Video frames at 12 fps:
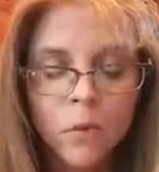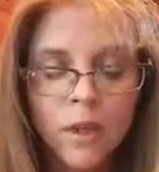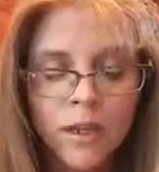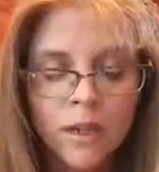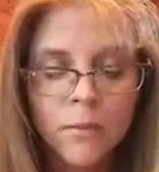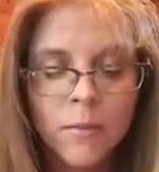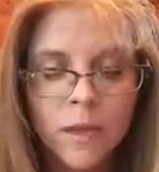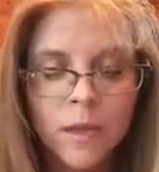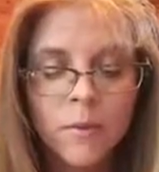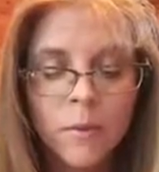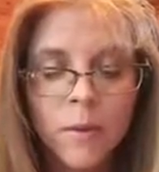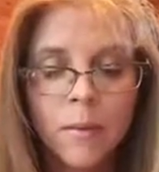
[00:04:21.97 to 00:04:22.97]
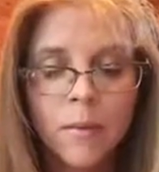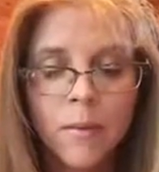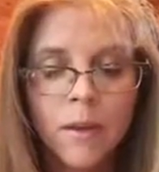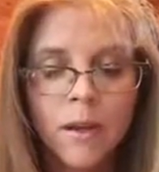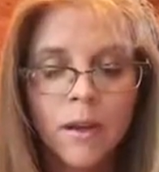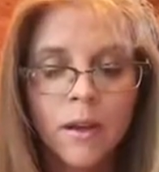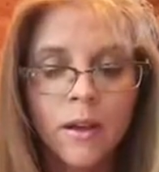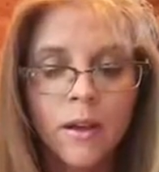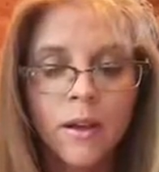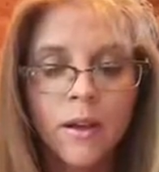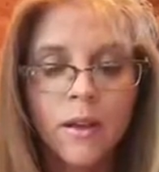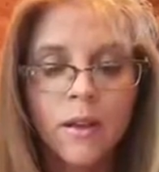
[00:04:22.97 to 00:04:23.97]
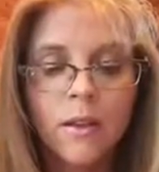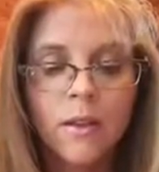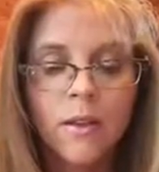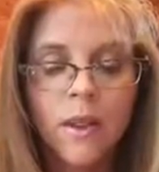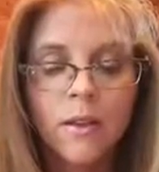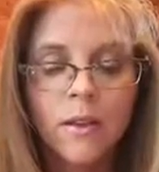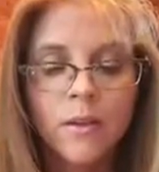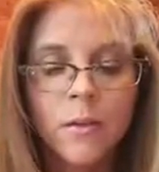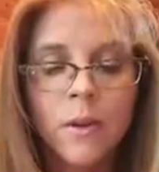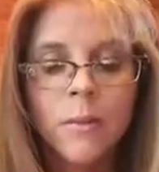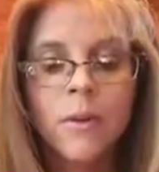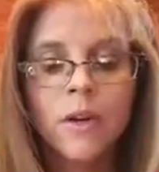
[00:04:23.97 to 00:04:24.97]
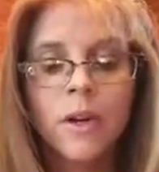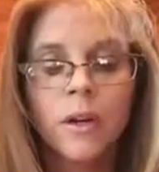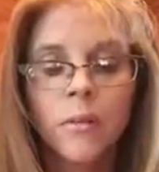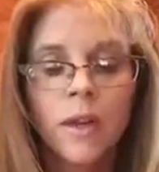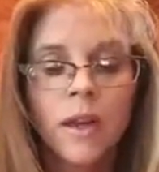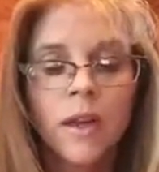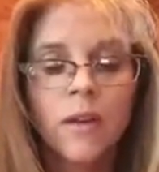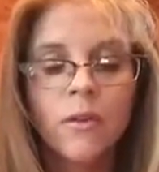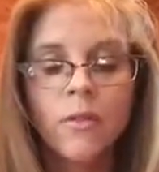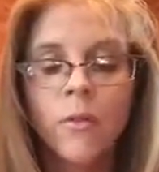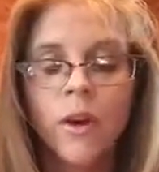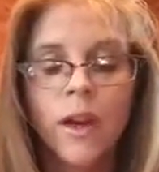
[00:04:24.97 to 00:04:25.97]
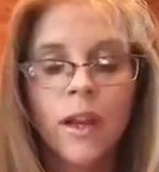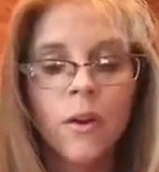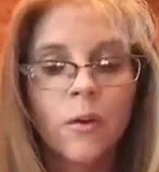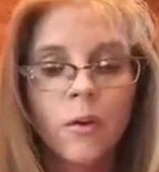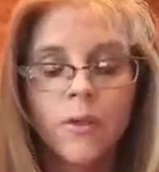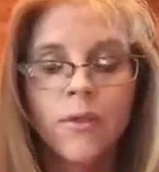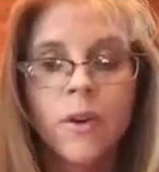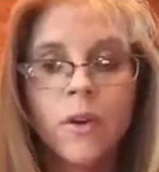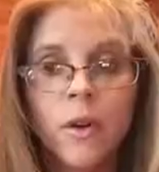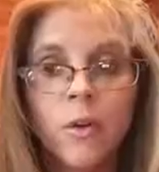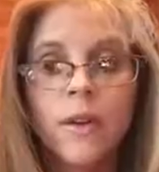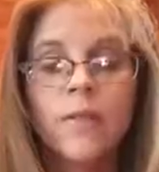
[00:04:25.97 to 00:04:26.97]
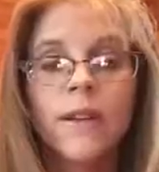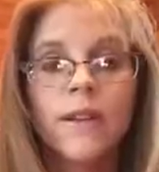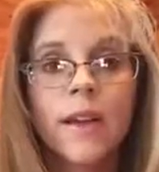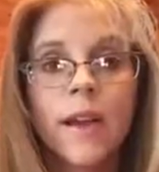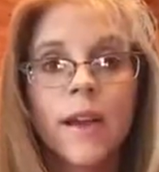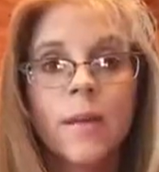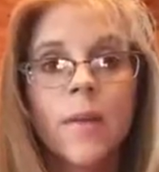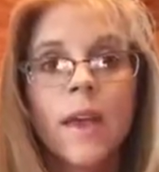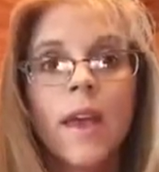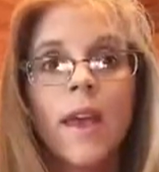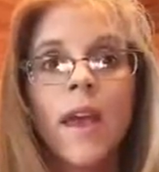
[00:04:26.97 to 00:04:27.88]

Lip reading: we need to be remembering that these people are going to be here for a horrific, horrific time.